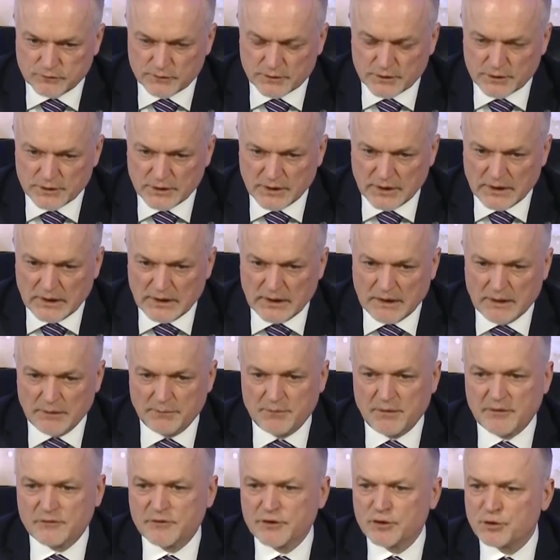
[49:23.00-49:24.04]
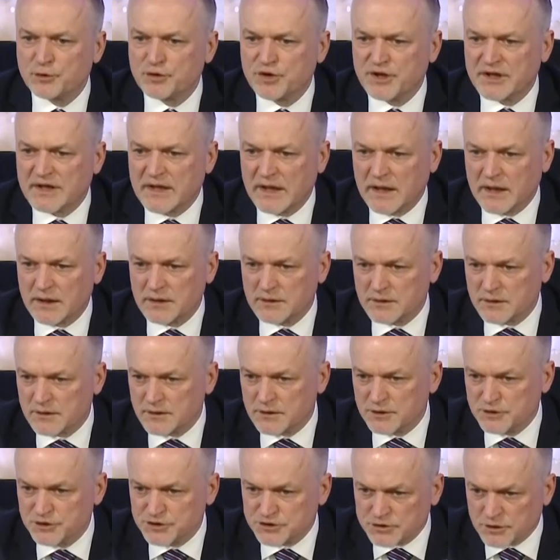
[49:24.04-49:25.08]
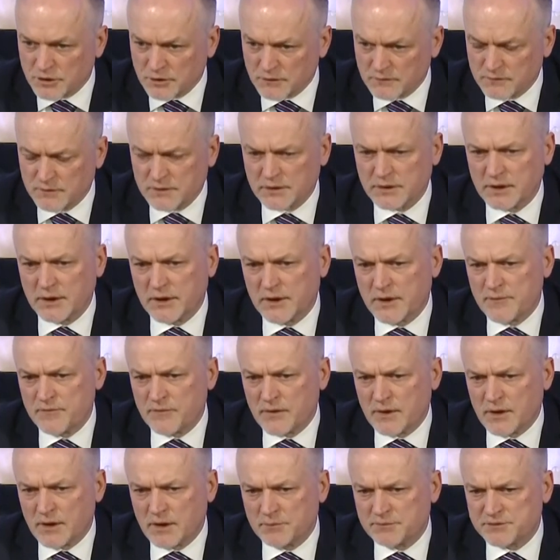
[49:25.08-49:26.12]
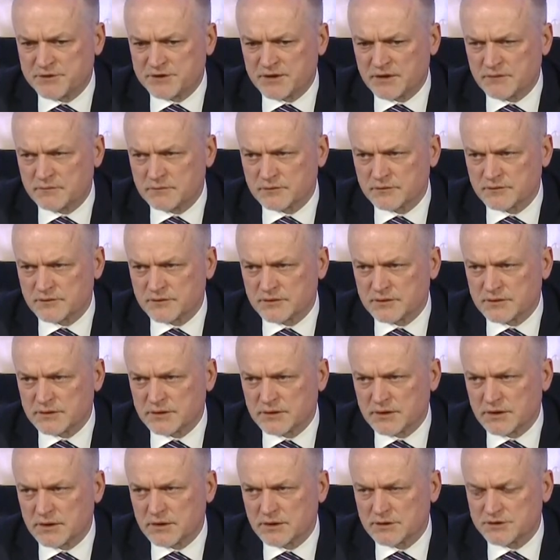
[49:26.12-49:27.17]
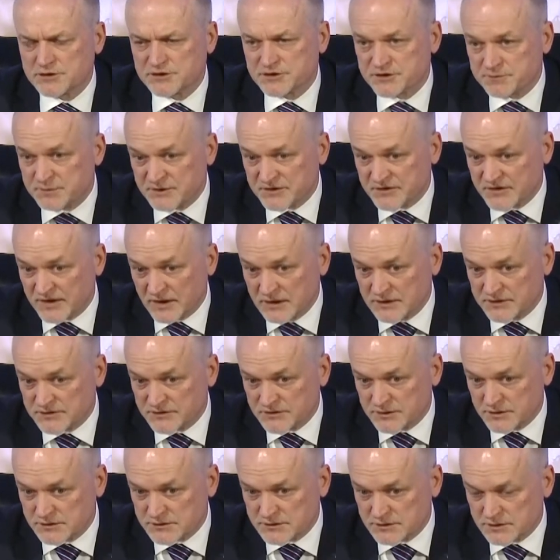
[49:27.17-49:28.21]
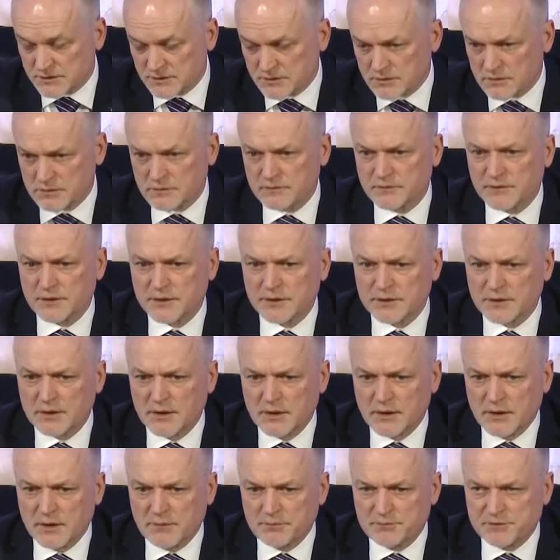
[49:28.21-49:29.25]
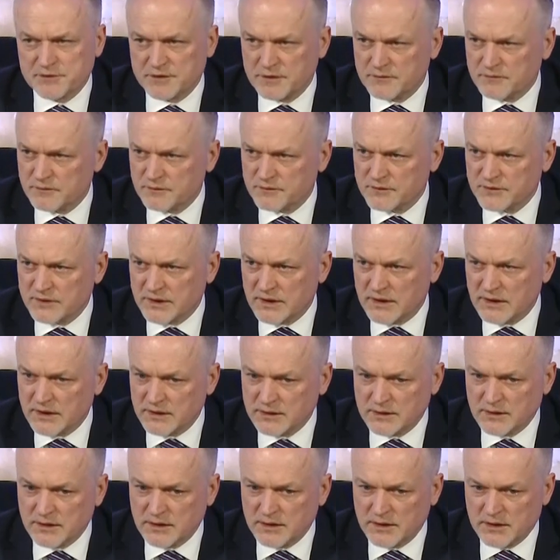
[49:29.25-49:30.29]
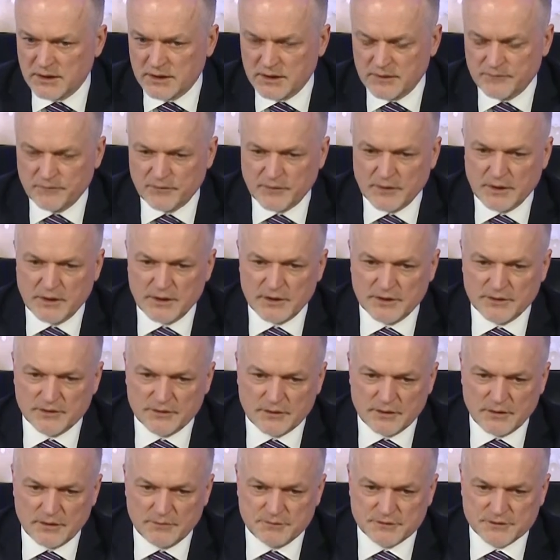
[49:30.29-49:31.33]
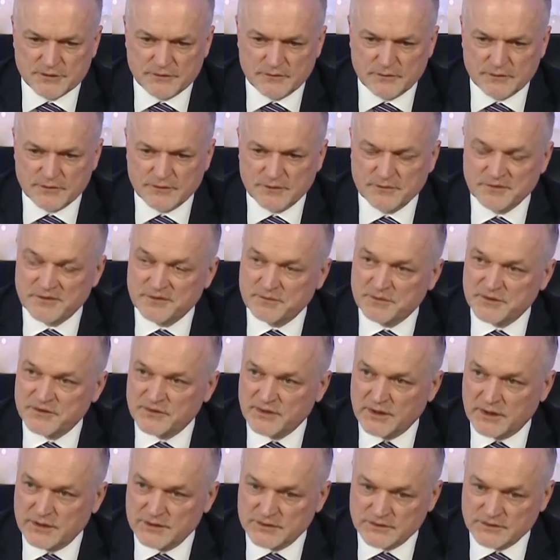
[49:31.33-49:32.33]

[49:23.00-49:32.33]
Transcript: that transportation of unique or niche products will grow. So we're also talking about specialized transport. So if you talk about LNG